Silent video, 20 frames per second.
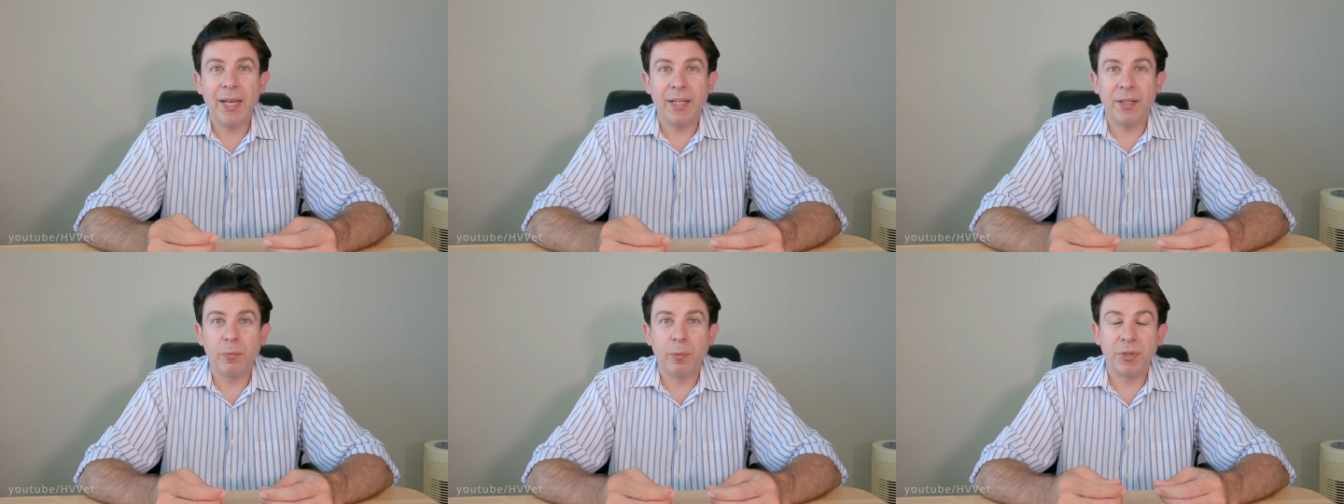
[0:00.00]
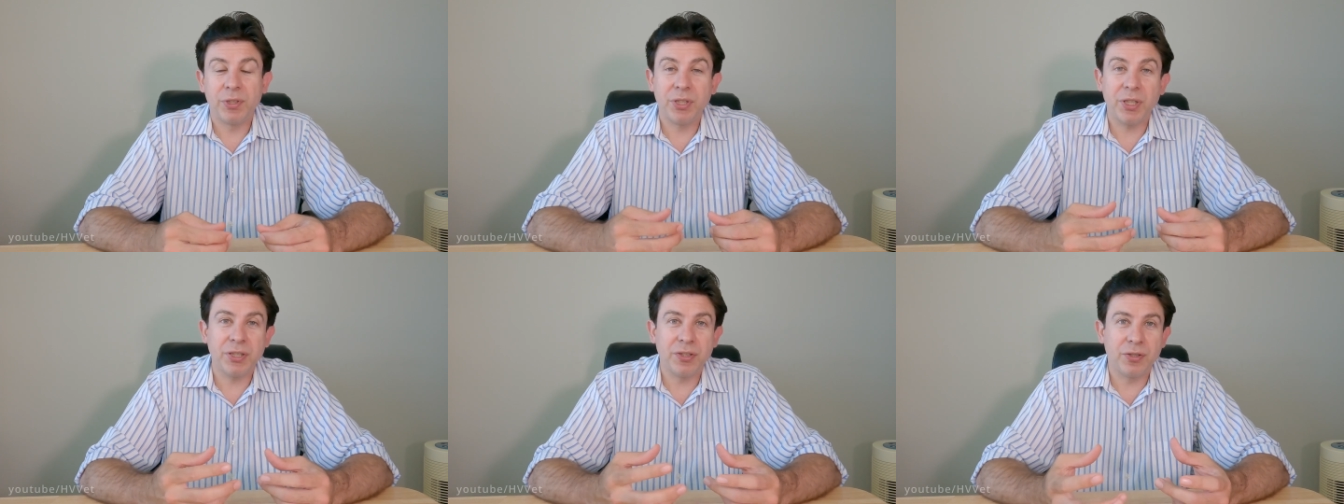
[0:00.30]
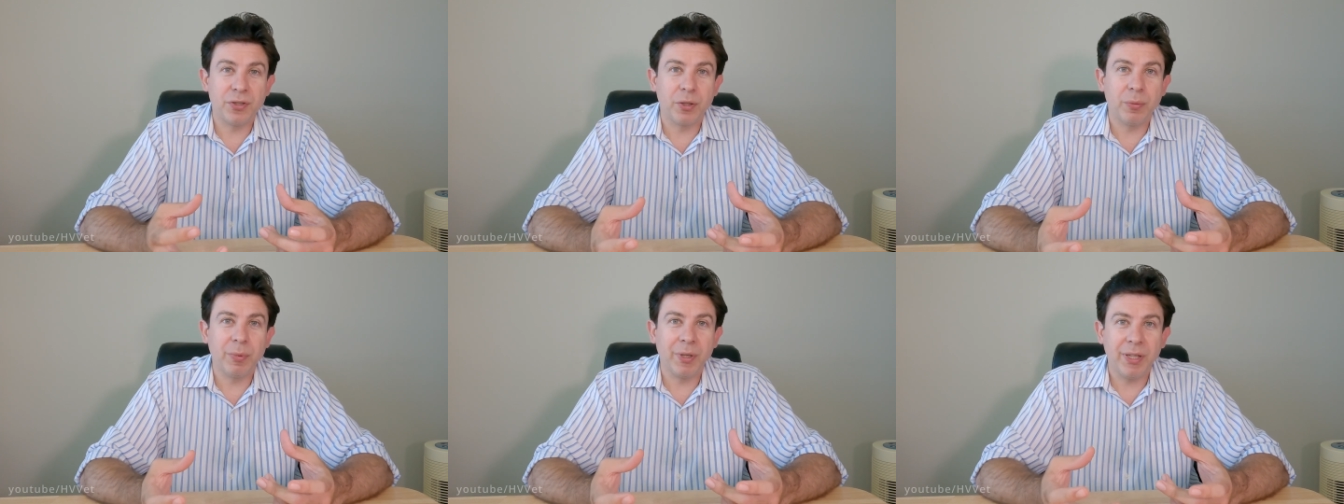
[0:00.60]
and what
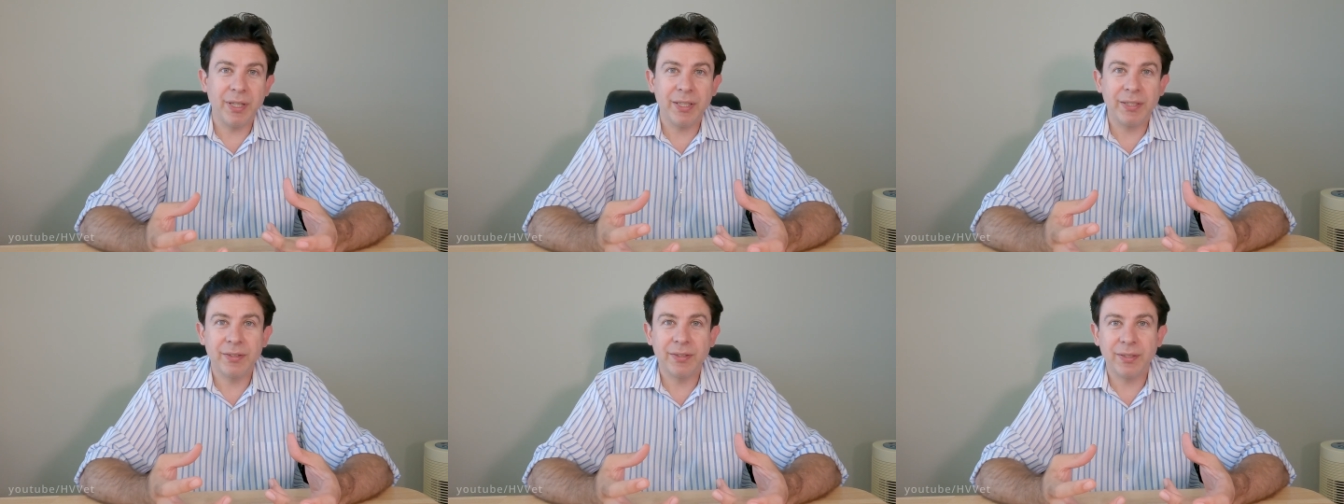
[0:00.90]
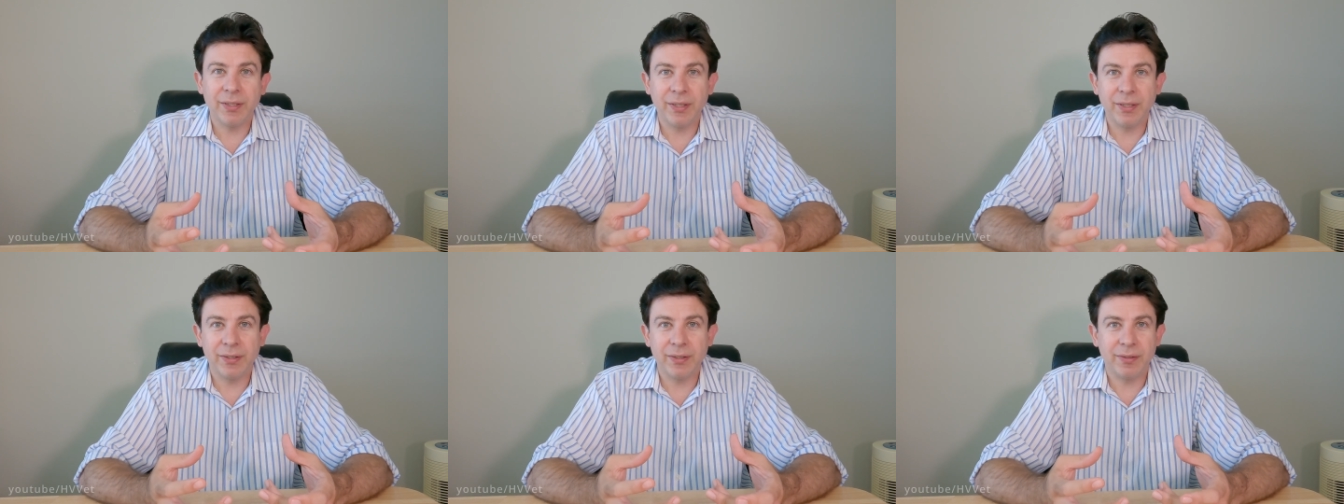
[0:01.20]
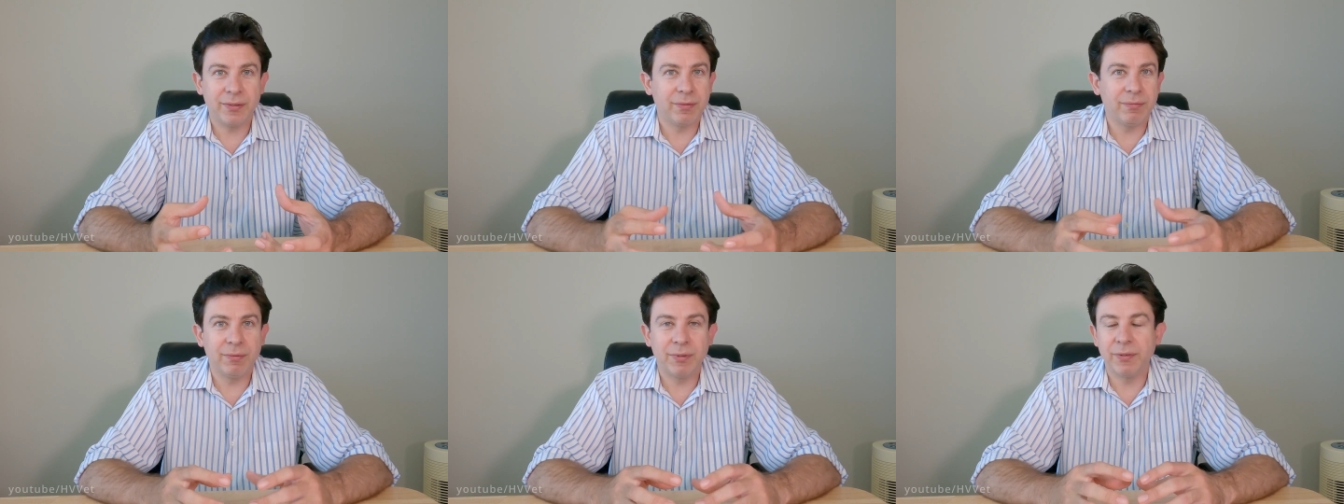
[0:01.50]
transdermal is,
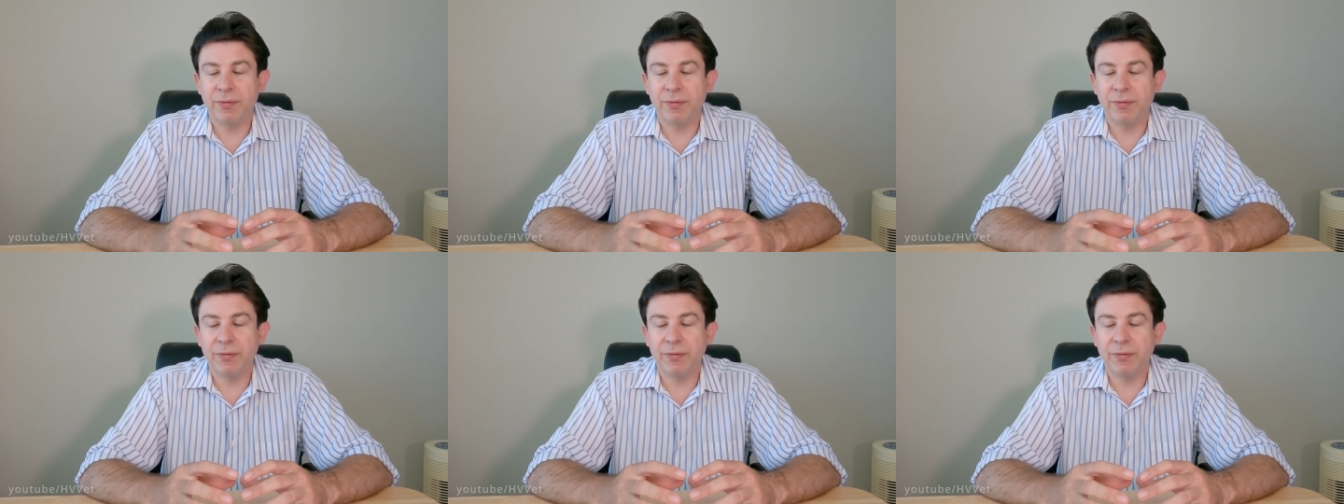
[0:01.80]
is